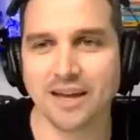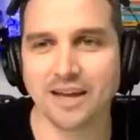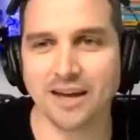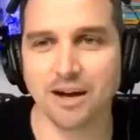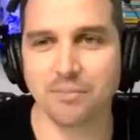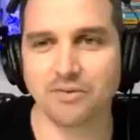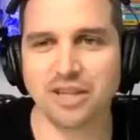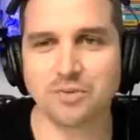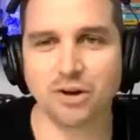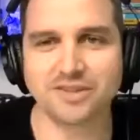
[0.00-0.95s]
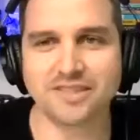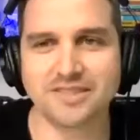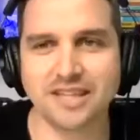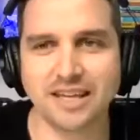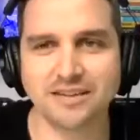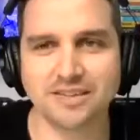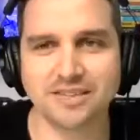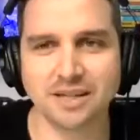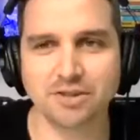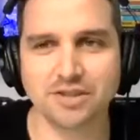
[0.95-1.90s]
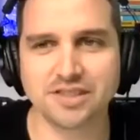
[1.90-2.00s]
I really wanted to dig into
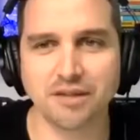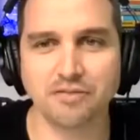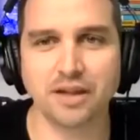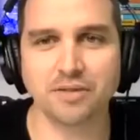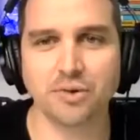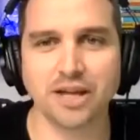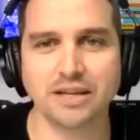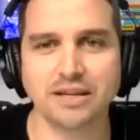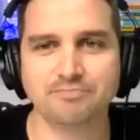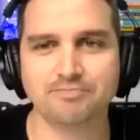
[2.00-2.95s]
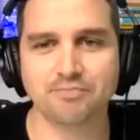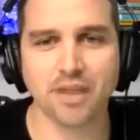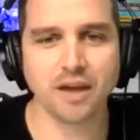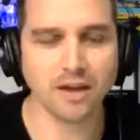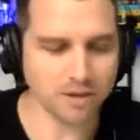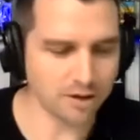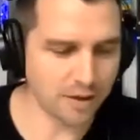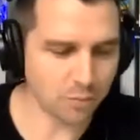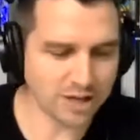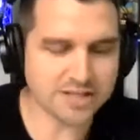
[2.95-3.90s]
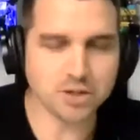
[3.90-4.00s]
some of the stuff that we
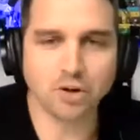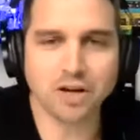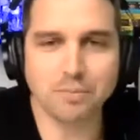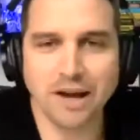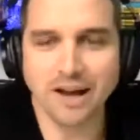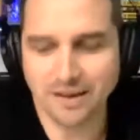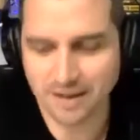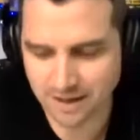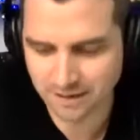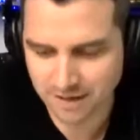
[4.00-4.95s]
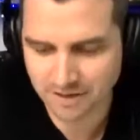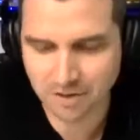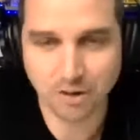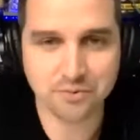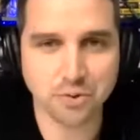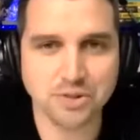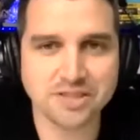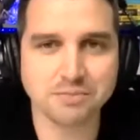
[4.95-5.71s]
talk about and go through with some